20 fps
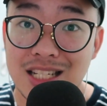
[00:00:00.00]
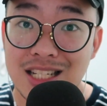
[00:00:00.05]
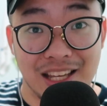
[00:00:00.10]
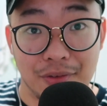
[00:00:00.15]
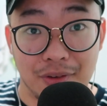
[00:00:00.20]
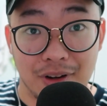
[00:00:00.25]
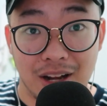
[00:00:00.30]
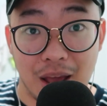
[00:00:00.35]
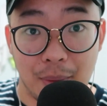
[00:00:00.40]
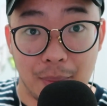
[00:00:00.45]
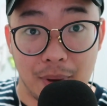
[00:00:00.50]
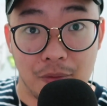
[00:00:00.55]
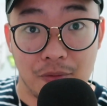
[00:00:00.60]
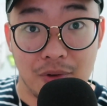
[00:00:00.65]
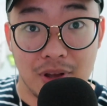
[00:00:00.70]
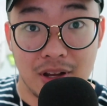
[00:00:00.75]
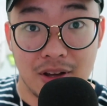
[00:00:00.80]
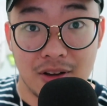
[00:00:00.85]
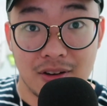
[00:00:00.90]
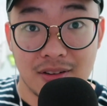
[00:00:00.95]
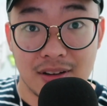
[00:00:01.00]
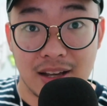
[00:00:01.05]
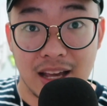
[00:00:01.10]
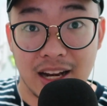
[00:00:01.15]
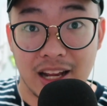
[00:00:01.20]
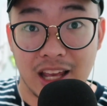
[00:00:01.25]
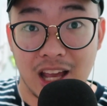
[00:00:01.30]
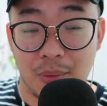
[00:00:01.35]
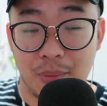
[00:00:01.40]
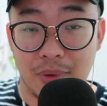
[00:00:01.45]
If you like my video,
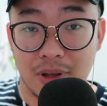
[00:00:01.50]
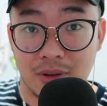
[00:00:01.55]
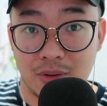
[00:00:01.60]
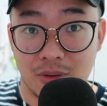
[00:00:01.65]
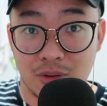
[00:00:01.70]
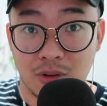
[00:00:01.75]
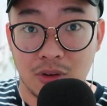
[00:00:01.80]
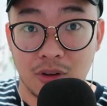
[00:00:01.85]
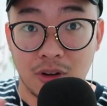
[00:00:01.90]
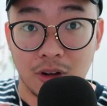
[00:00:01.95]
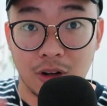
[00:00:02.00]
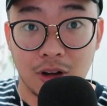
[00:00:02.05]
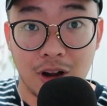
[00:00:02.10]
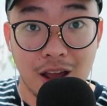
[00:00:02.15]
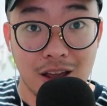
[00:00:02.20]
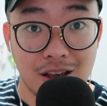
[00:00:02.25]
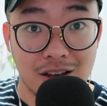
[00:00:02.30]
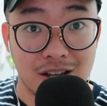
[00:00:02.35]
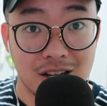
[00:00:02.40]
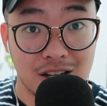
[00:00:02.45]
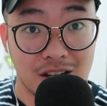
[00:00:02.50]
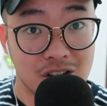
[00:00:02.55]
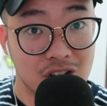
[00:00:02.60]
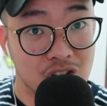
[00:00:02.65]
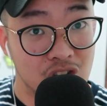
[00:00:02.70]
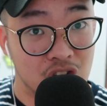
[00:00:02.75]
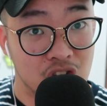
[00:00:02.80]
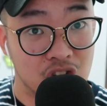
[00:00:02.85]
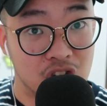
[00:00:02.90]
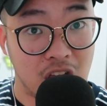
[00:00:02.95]
can you help me to like,
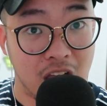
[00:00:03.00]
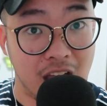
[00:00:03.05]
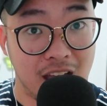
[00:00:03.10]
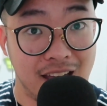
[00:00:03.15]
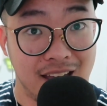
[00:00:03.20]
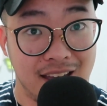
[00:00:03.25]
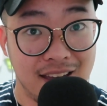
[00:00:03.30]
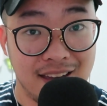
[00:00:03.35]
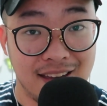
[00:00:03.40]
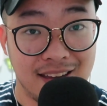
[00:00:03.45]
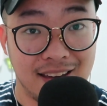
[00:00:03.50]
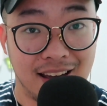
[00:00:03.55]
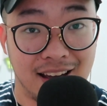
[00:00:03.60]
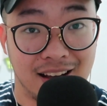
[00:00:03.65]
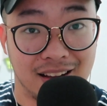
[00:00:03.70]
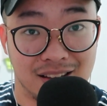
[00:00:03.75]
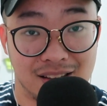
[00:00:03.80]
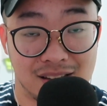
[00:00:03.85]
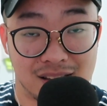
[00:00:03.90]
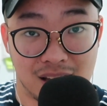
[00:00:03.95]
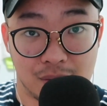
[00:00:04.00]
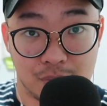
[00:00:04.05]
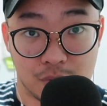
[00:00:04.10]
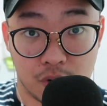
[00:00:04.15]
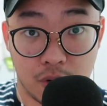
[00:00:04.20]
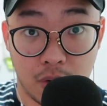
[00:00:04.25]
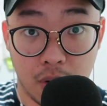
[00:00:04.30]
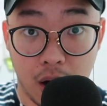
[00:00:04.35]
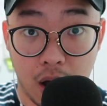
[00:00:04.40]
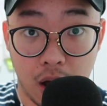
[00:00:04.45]
share and
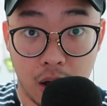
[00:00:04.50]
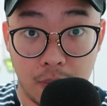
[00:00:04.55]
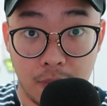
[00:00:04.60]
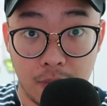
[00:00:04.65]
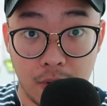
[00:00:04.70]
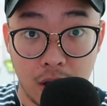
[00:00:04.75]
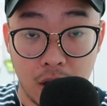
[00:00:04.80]
subscribe?